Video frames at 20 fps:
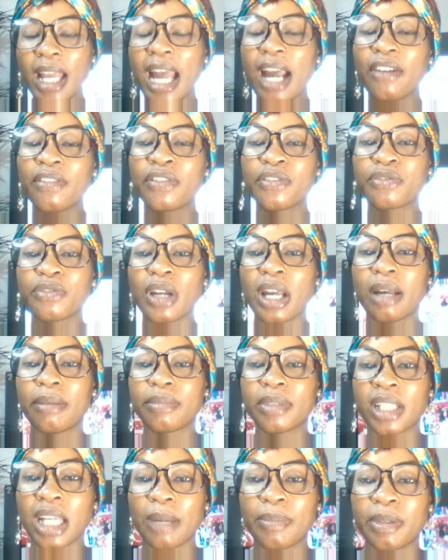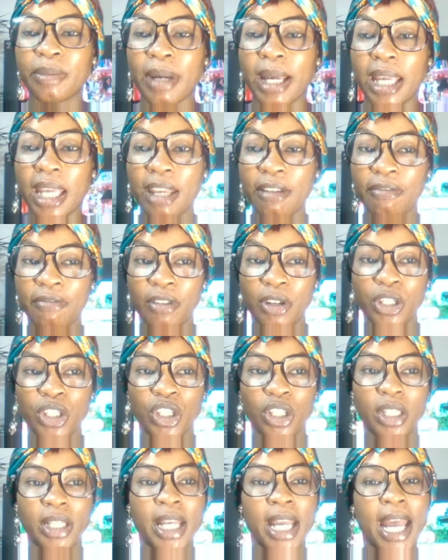I've typed my if
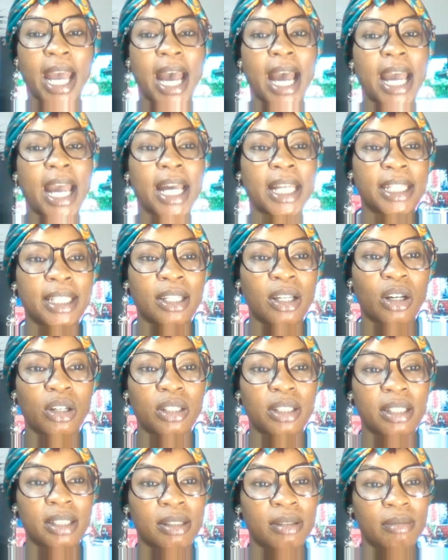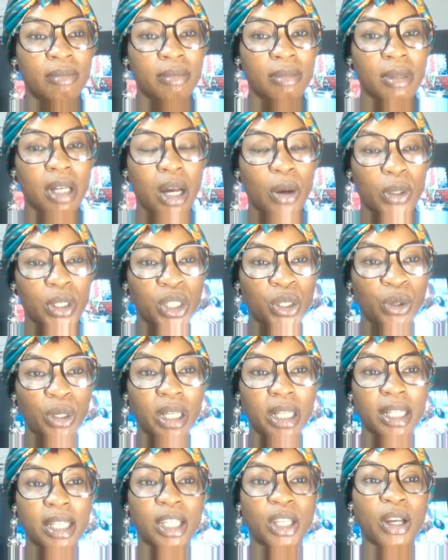function, and on our
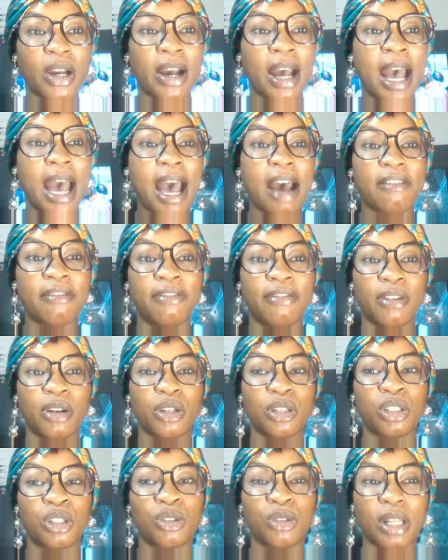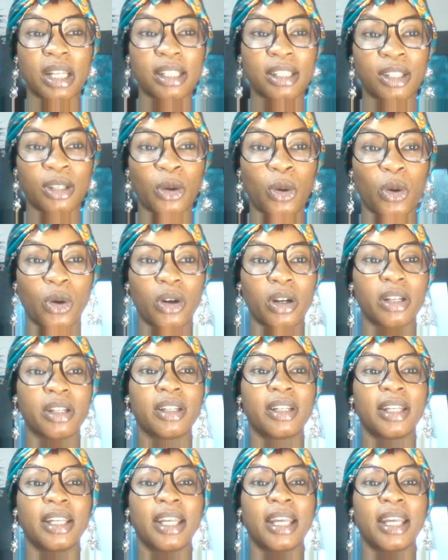screen you have a student score,